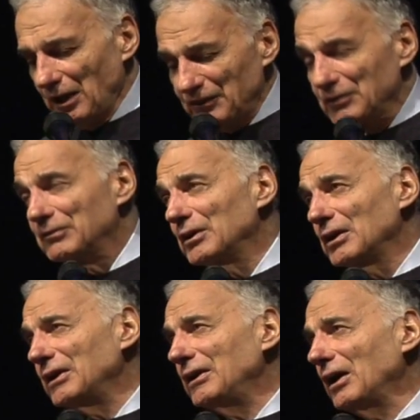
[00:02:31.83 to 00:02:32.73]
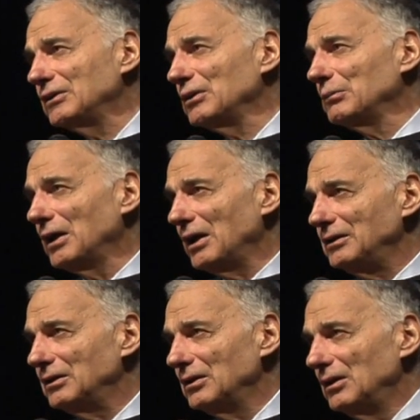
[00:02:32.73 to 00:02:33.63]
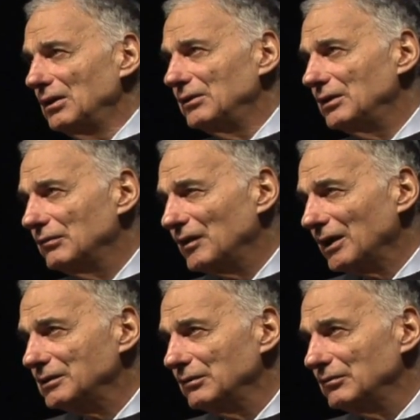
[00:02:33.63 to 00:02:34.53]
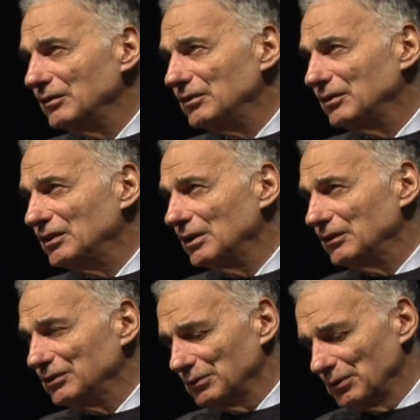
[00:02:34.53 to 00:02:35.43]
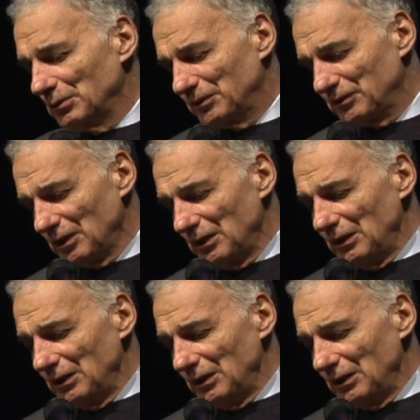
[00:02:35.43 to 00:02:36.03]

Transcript: severely undermined the effectiveness of citizen groups,